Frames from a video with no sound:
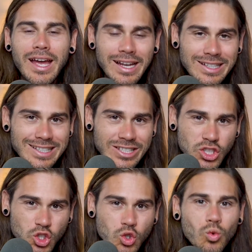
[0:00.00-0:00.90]
and
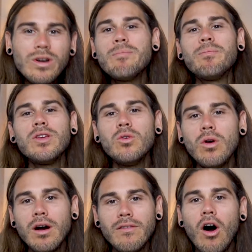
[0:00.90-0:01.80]
strip
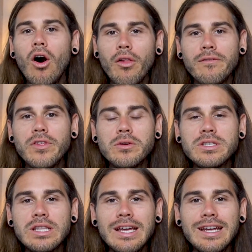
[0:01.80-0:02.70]
you of all of
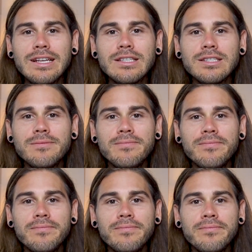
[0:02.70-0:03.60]
those things
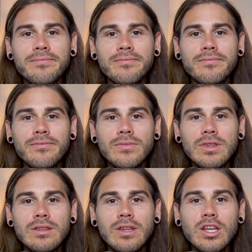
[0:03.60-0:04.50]

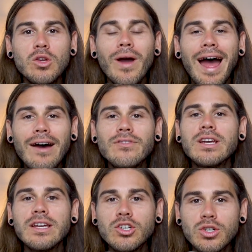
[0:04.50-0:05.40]
that you have to
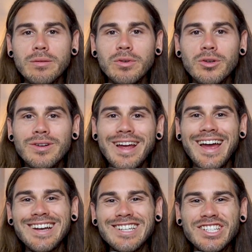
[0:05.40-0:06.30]
contribute
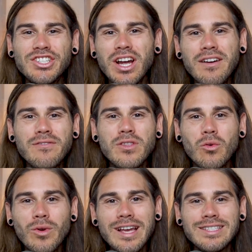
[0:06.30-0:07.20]
and shove the
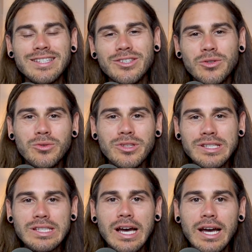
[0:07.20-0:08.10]
rest to the
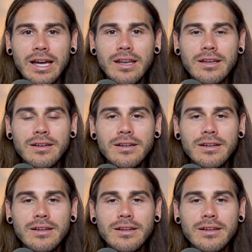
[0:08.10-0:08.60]
side.